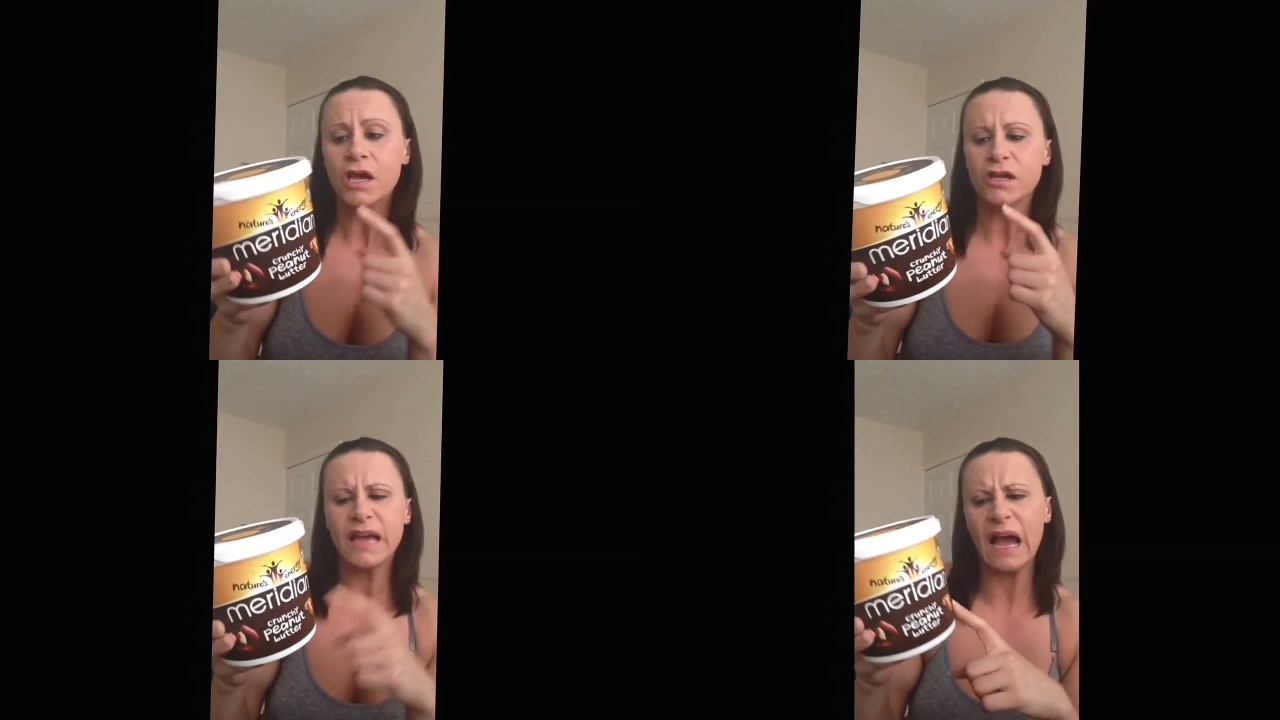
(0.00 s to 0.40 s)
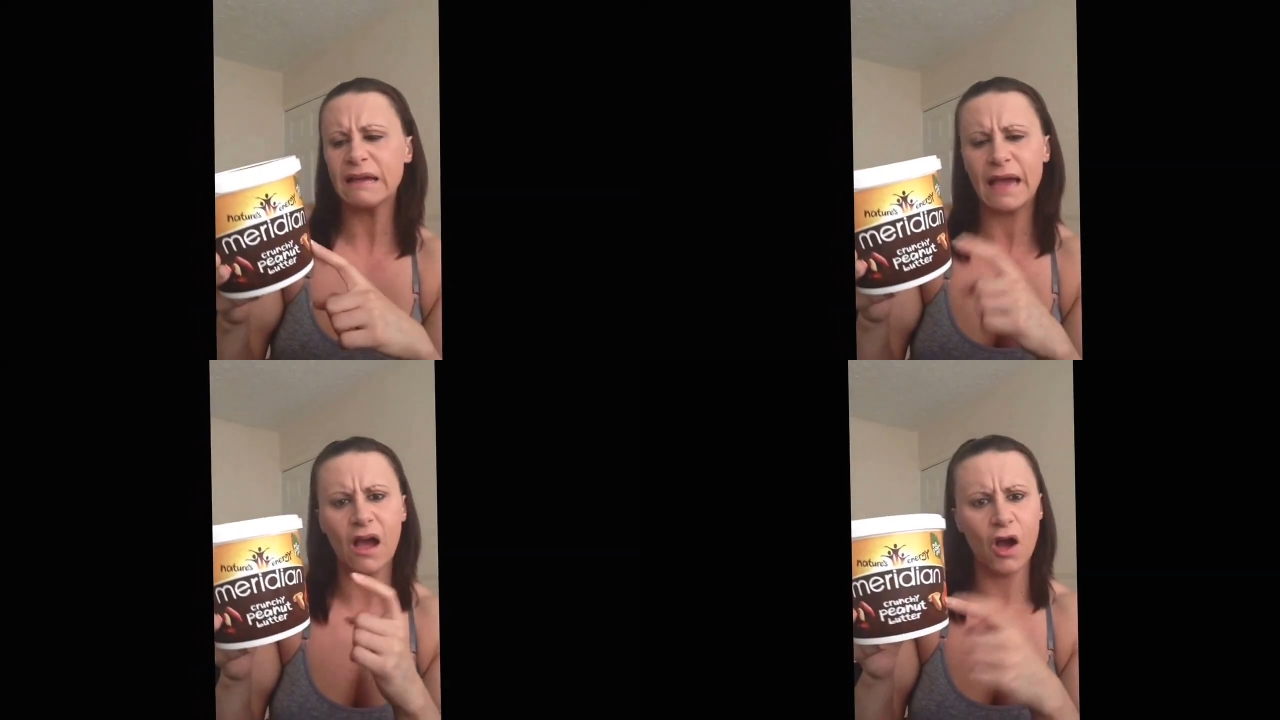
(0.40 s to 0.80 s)
You
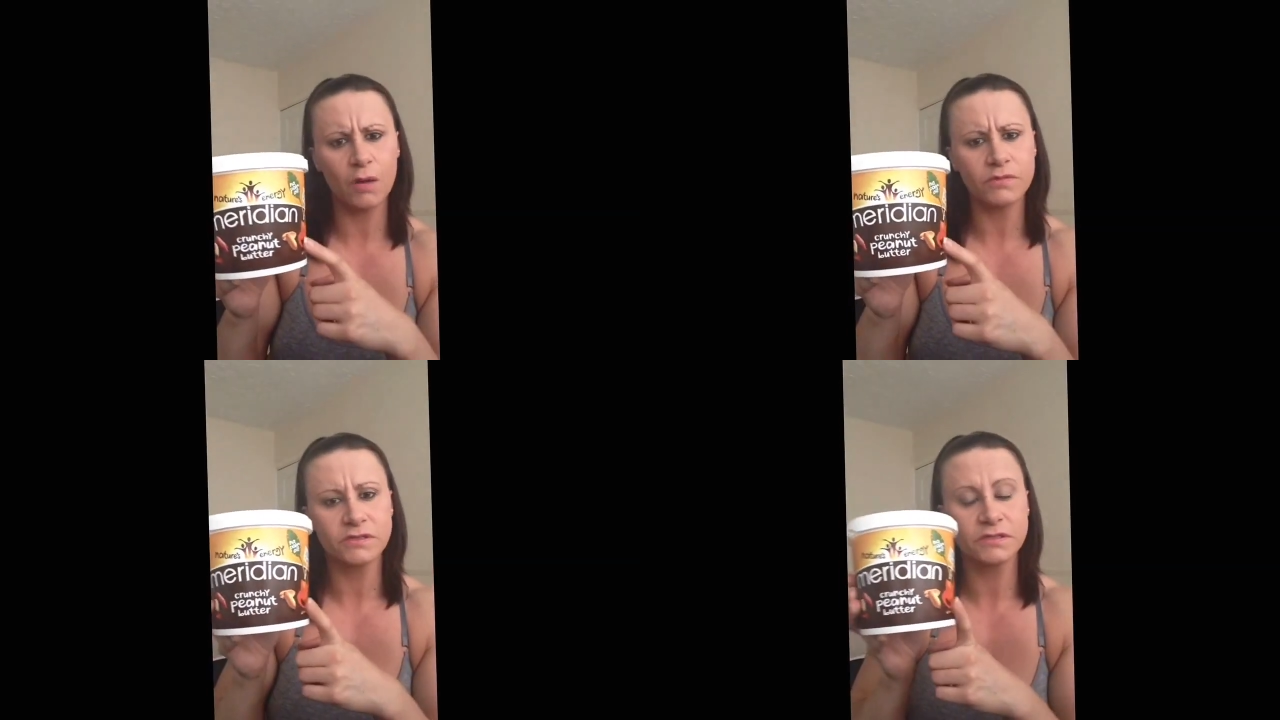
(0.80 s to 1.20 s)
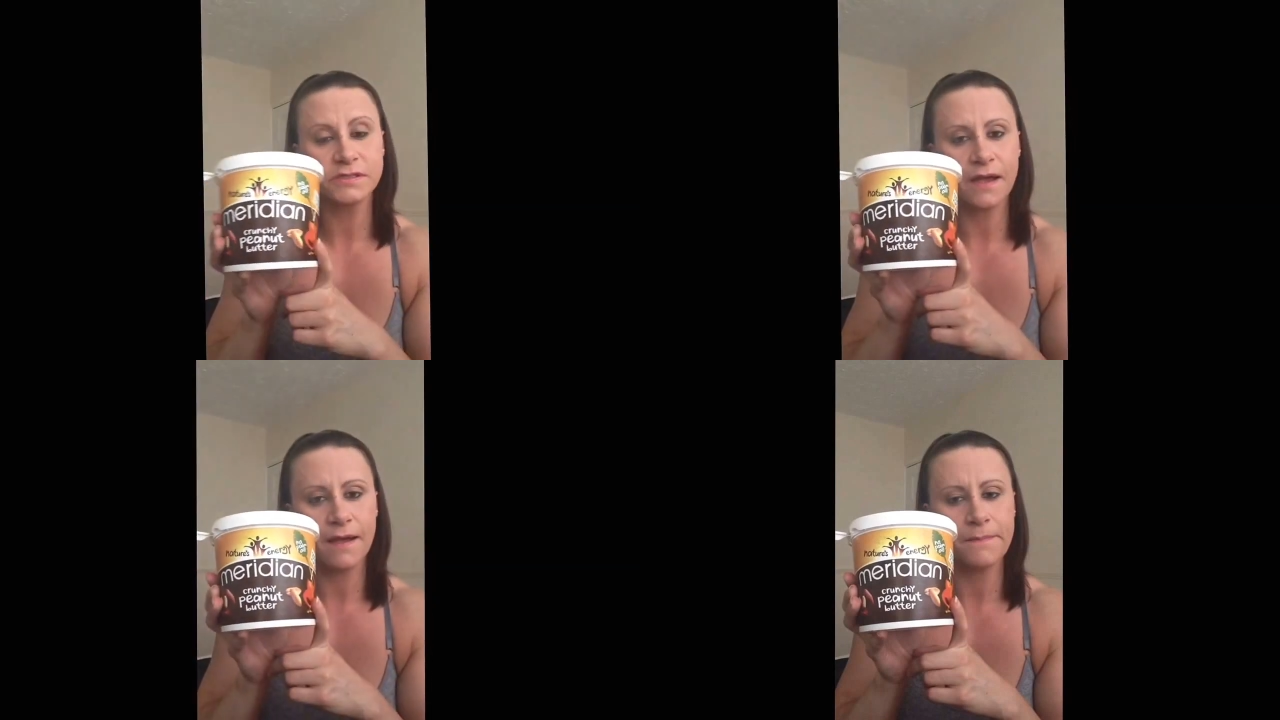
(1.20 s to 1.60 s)
can get
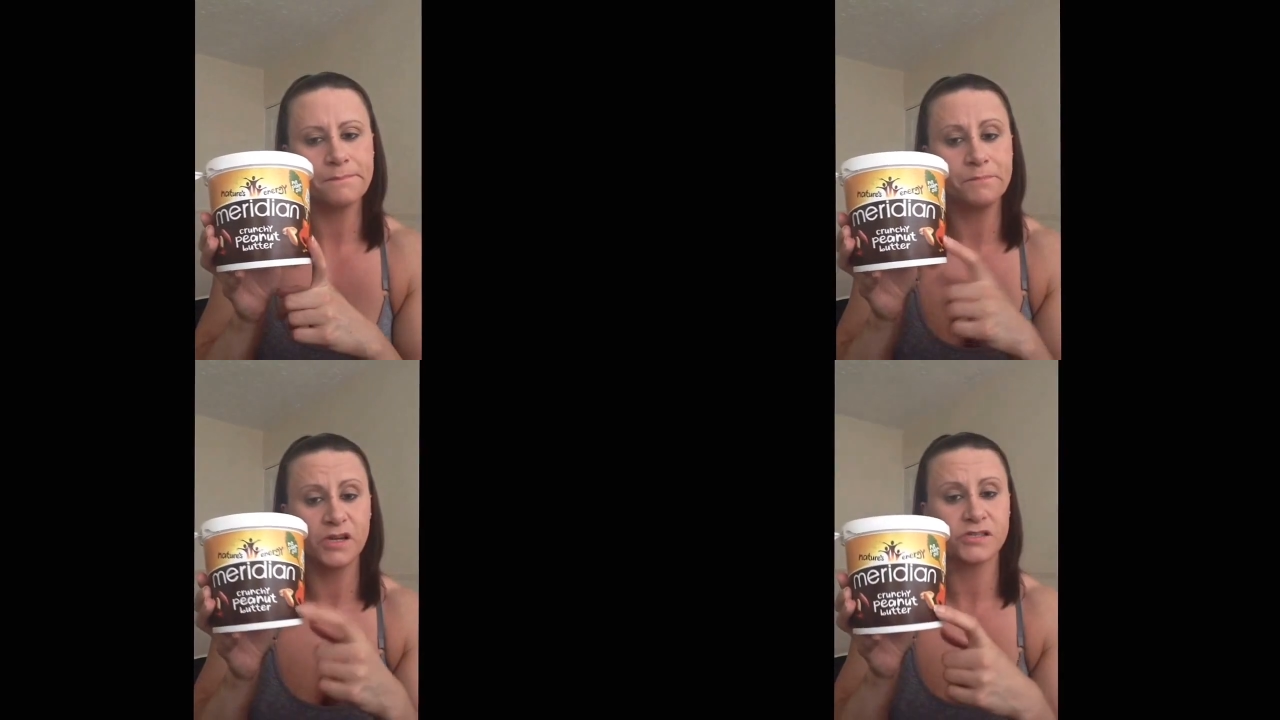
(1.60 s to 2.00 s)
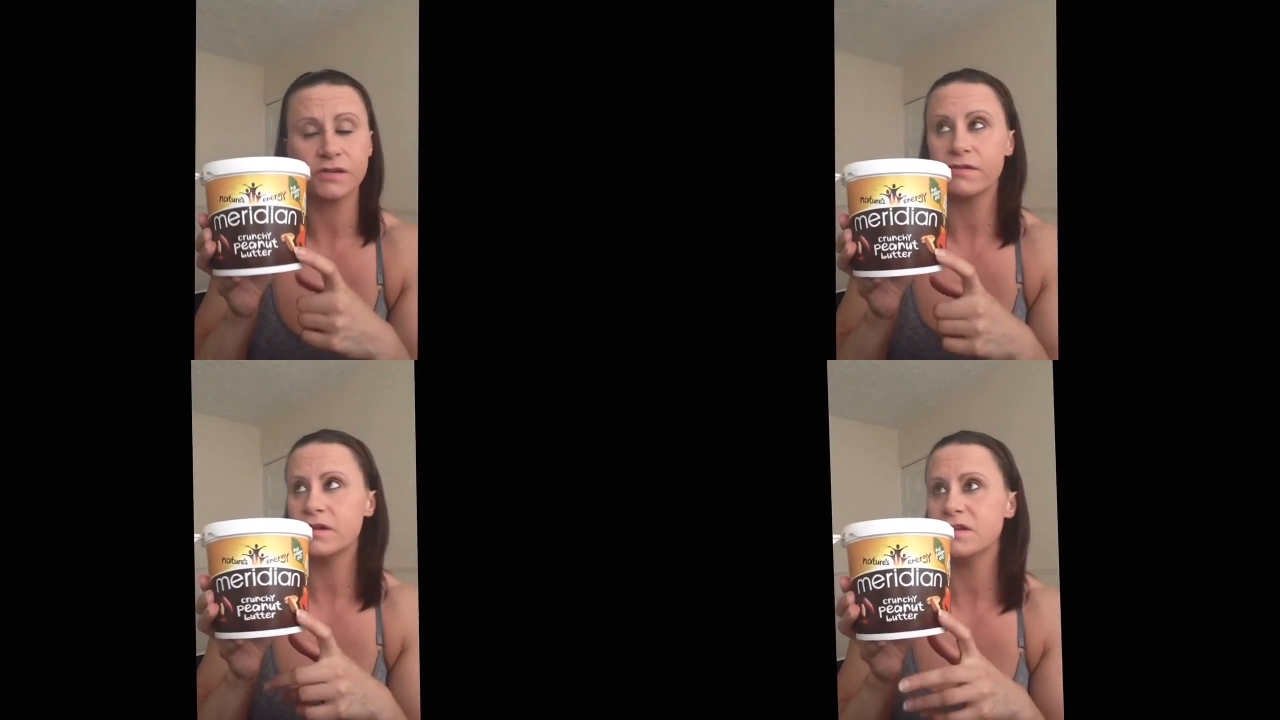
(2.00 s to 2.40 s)
almond
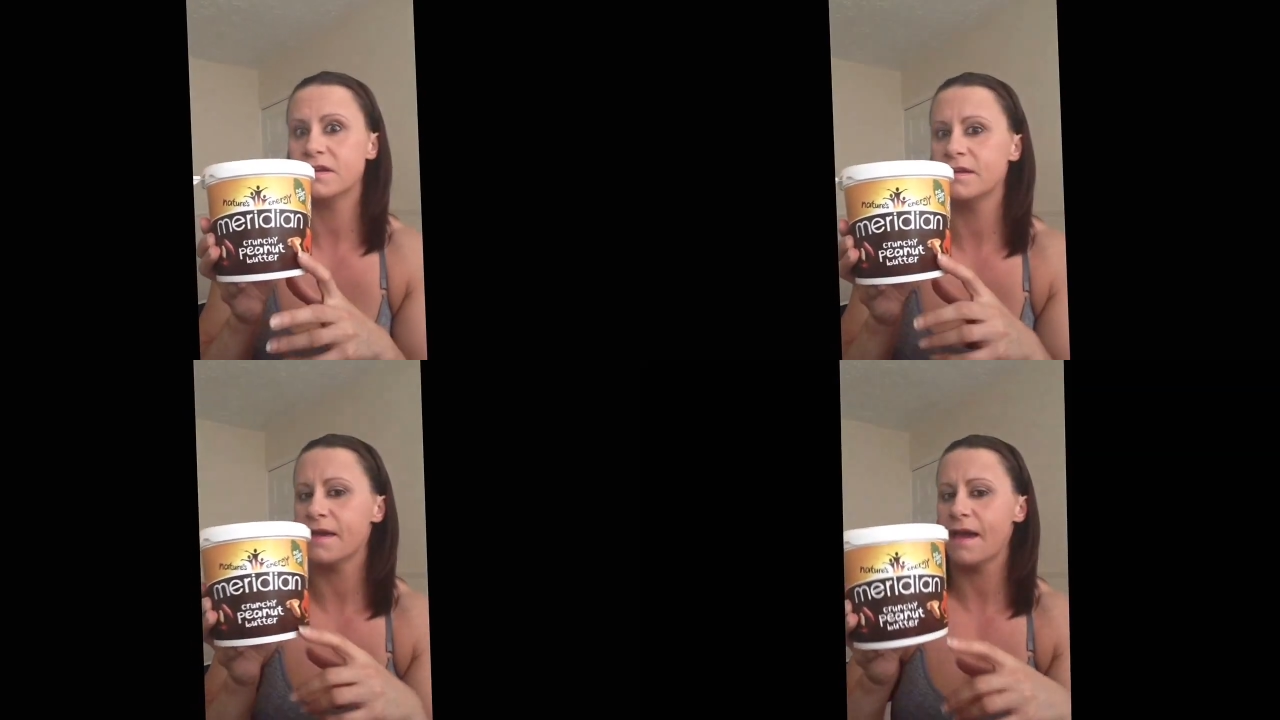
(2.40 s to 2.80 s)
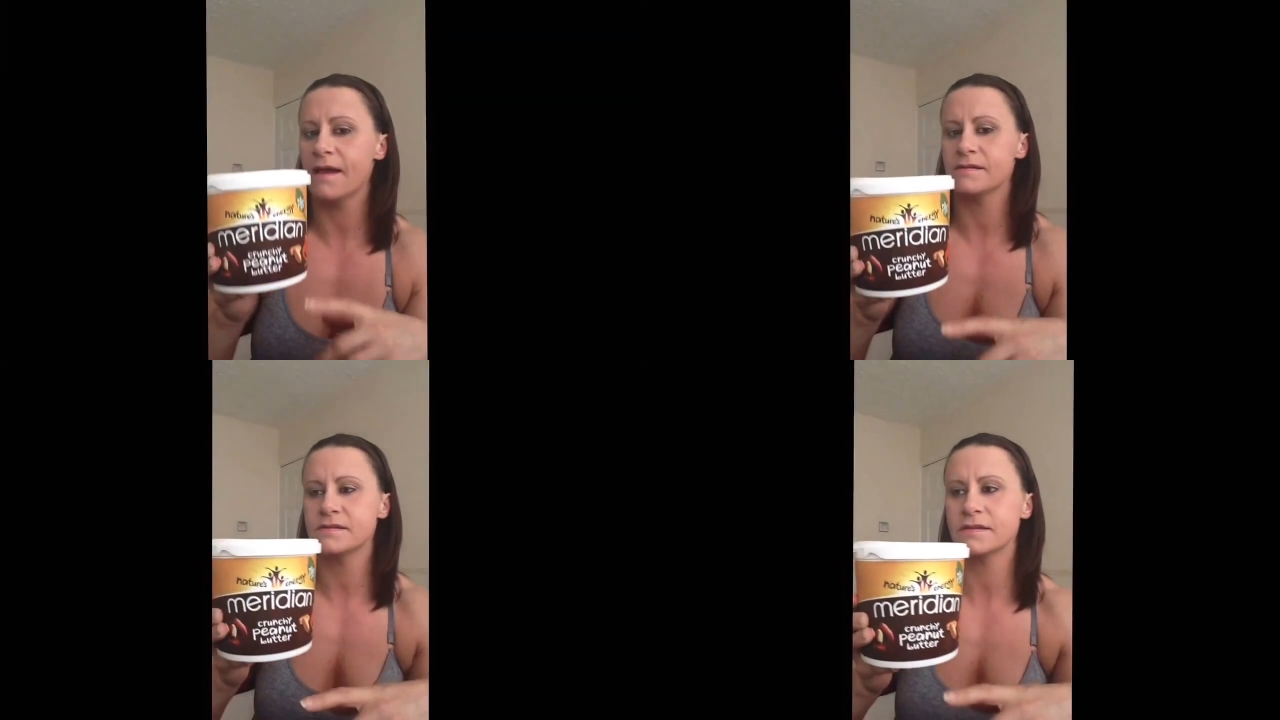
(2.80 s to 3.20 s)
butter and you can
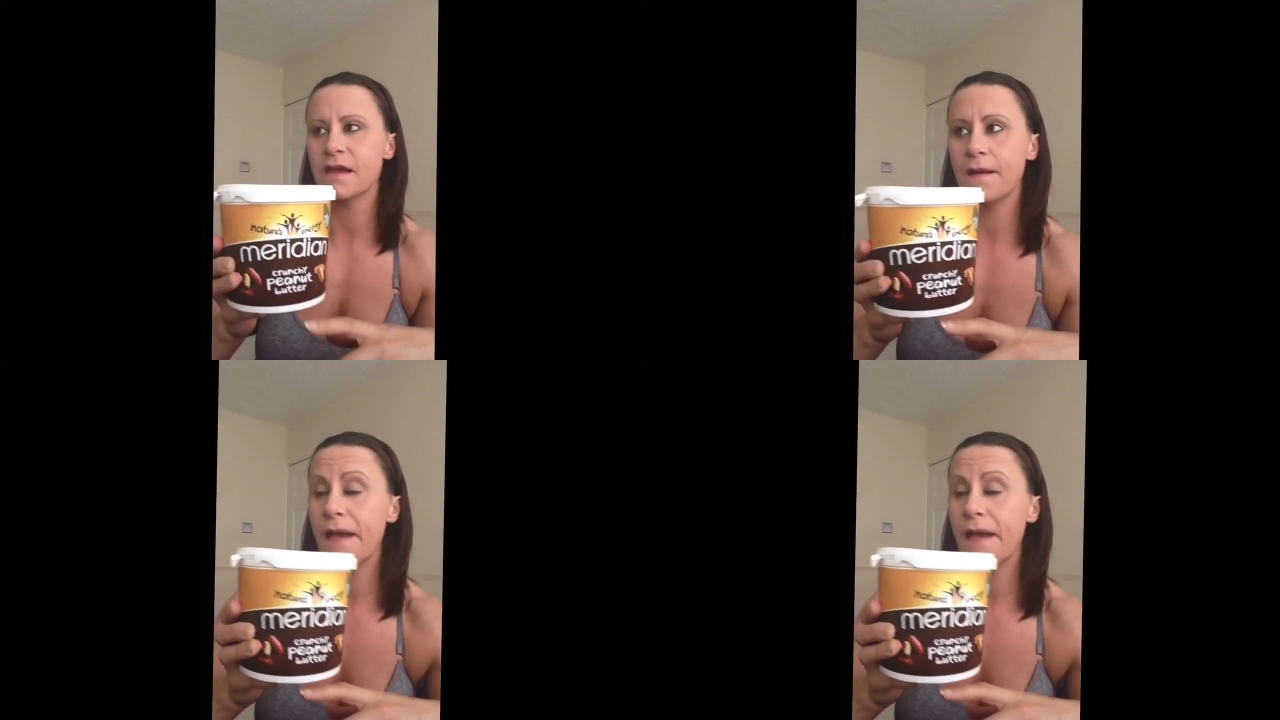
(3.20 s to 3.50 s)
get